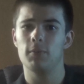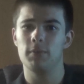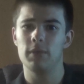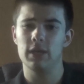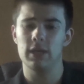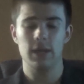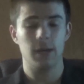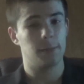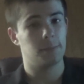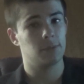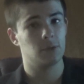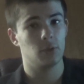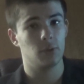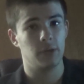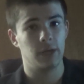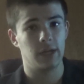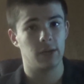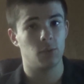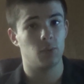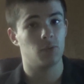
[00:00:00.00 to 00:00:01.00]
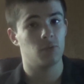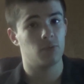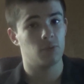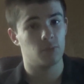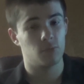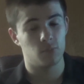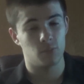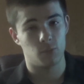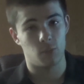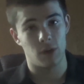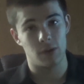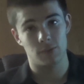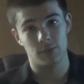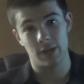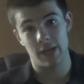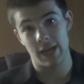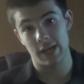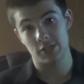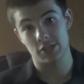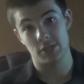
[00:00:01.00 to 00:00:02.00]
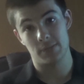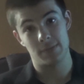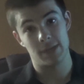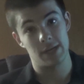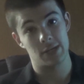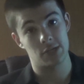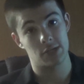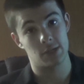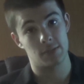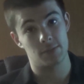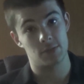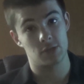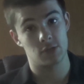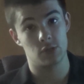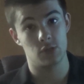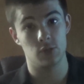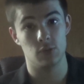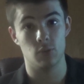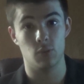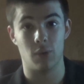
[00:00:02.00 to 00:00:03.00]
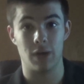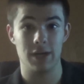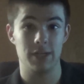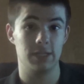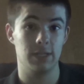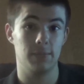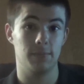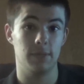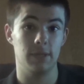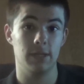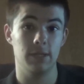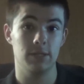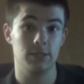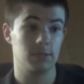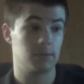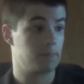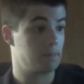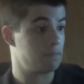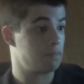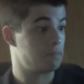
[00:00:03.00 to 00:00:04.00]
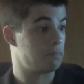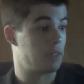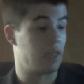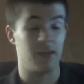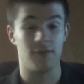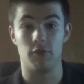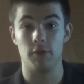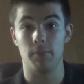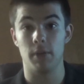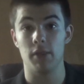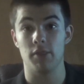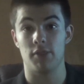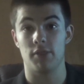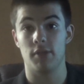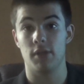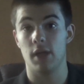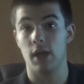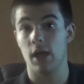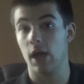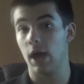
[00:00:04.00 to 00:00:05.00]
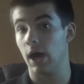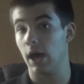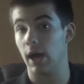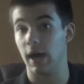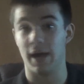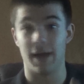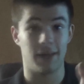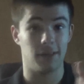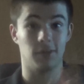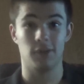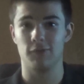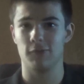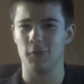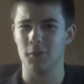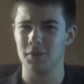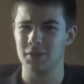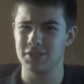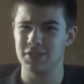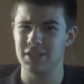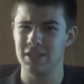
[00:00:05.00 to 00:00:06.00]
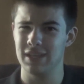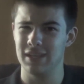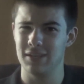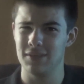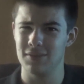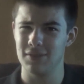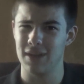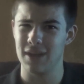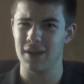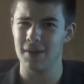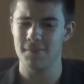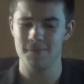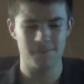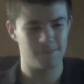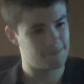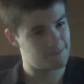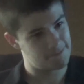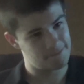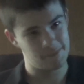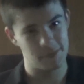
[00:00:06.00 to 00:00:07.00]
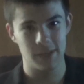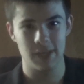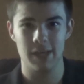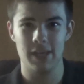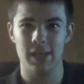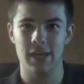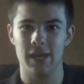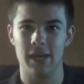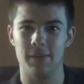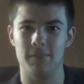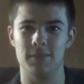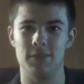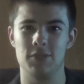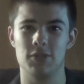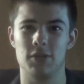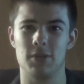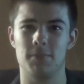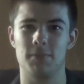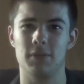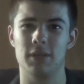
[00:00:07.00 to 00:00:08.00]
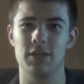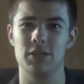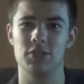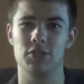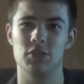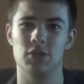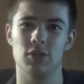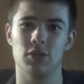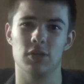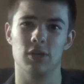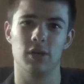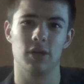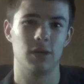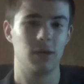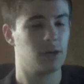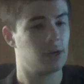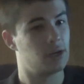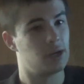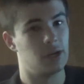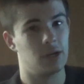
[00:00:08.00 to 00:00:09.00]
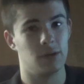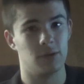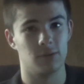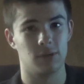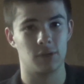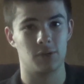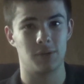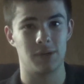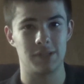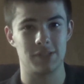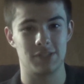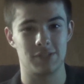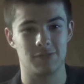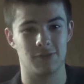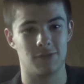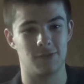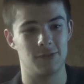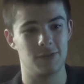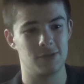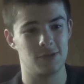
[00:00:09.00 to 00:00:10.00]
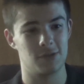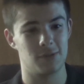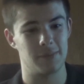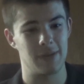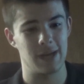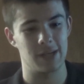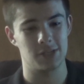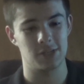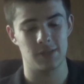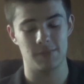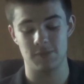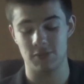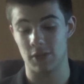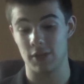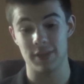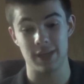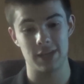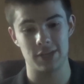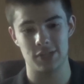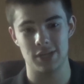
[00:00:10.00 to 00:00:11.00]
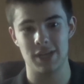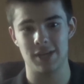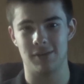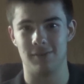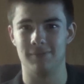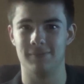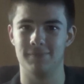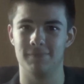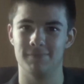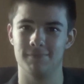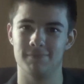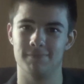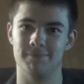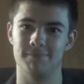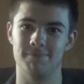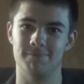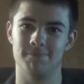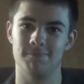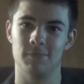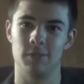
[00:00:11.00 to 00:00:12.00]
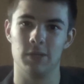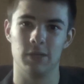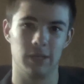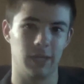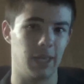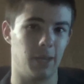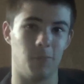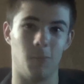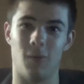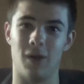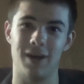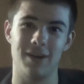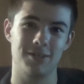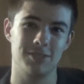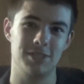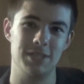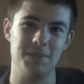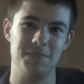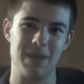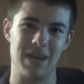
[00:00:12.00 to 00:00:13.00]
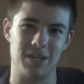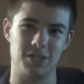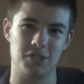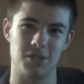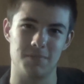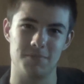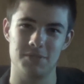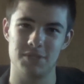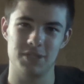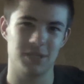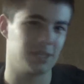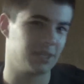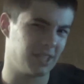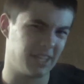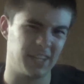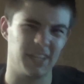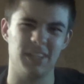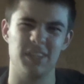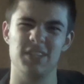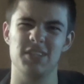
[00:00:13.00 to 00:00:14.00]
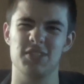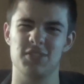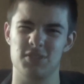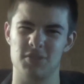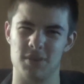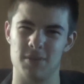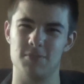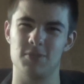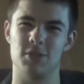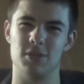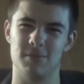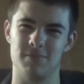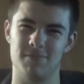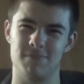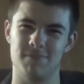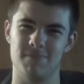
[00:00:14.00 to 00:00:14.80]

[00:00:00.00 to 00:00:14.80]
be uploading reaction mashups to YTPs every month. I look forward to seeing you there, and be sure to place your requests for future mashups on that channel. Again, YRC Mashups, link in the description.